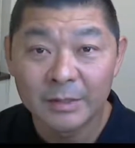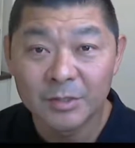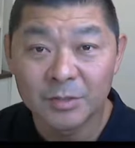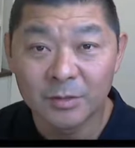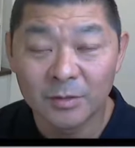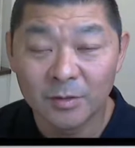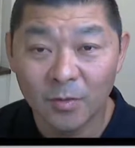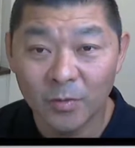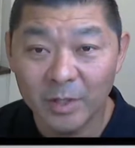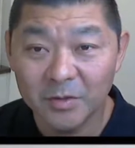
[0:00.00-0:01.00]

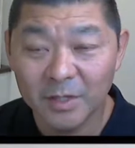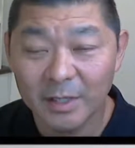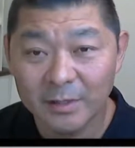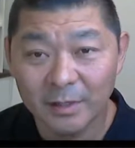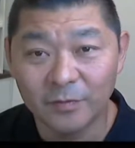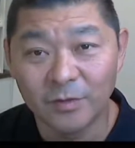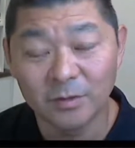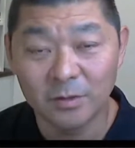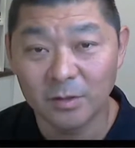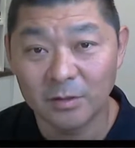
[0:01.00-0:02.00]
So when you get that
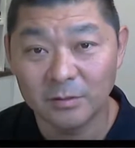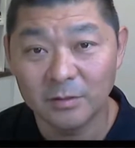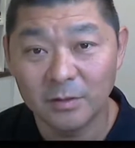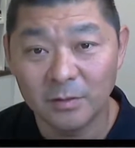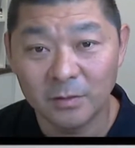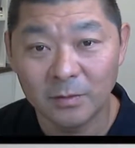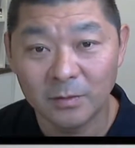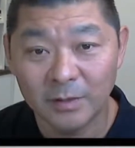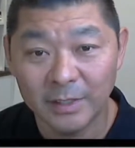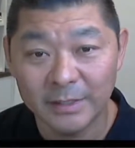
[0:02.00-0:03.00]
phone call
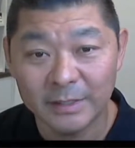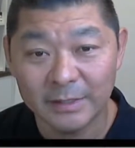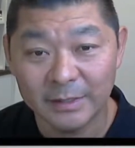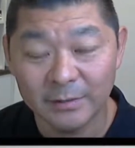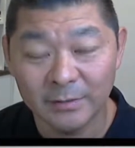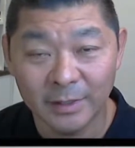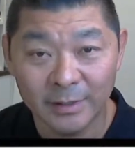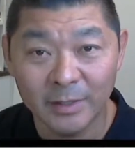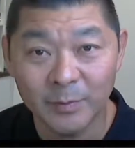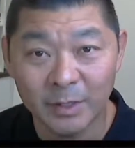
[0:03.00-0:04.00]
or
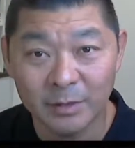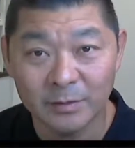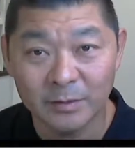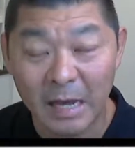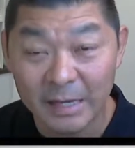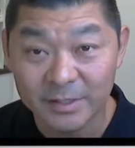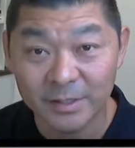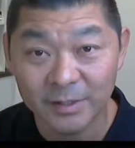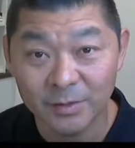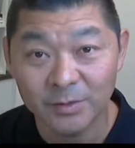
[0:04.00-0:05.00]
an email
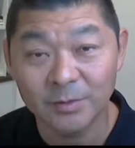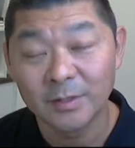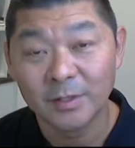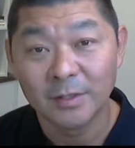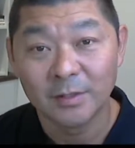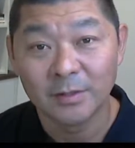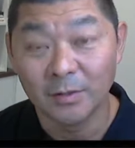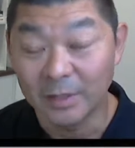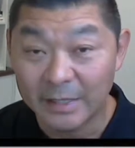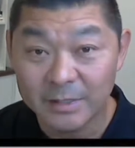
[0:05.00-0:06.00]
asking you
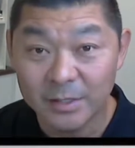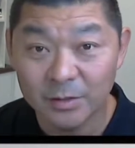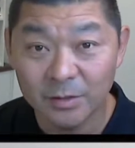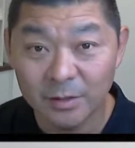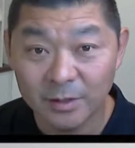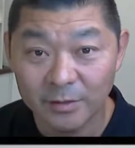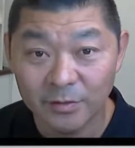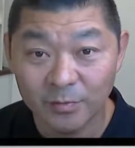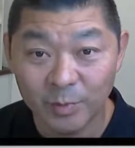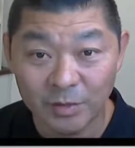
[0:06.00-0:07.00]
or letting you know that
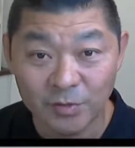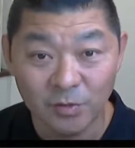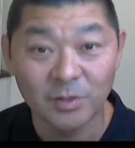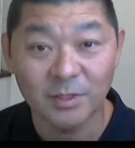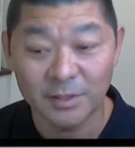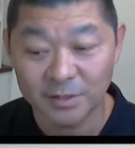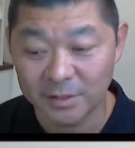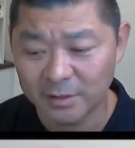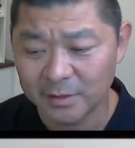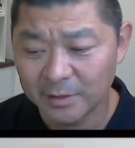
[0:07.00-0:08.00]
you've been
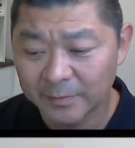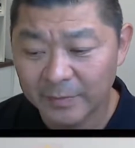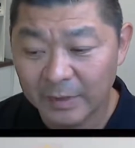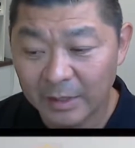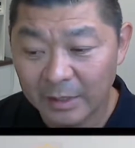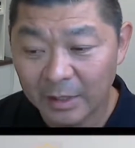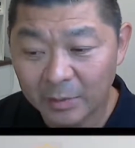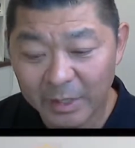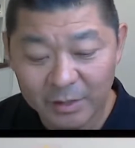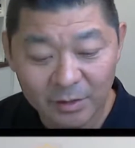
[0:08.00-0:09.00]
shortlisted,
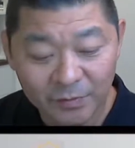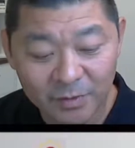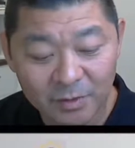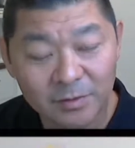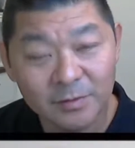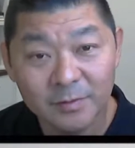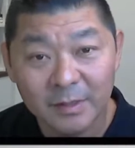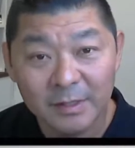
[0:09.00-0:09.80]
how many of you,